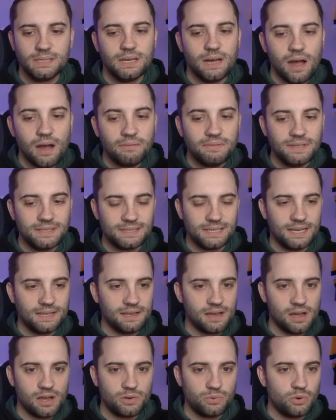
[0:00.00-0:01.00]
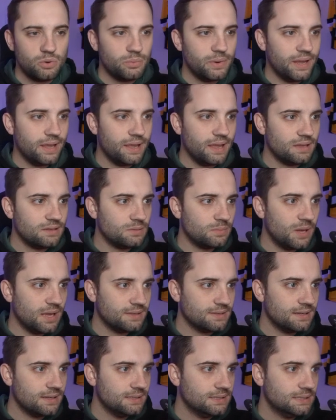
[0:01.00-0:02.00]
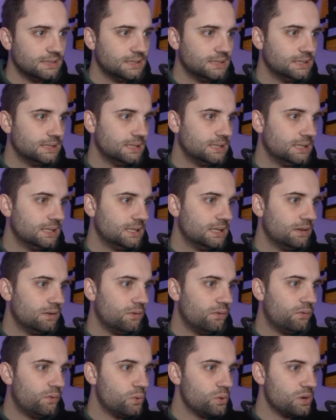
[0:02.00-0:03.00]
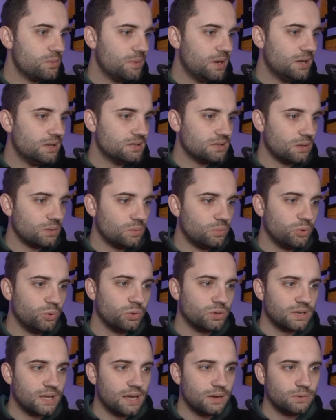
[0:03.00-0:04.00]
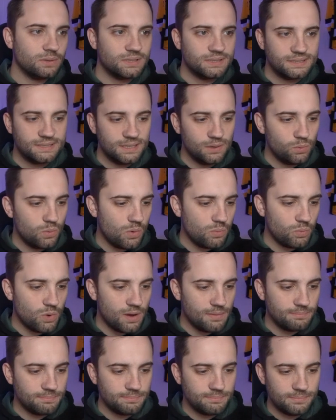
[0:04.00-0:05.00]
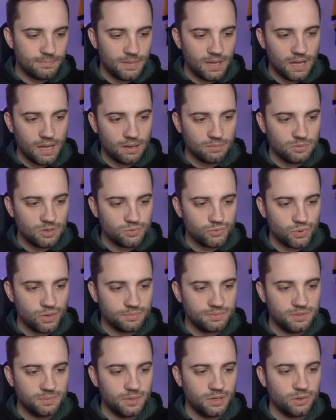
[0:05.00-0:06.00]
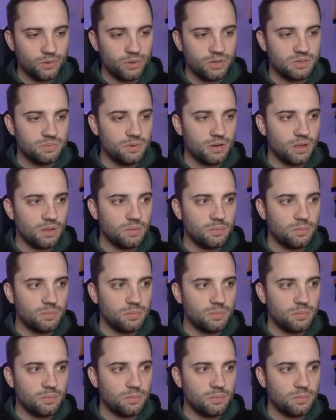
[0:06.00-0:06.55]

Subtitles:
obviously, the higher up we can get, the better. 40 minutes on the board now. It's still 1-1. I'm going to drop some encouragement on the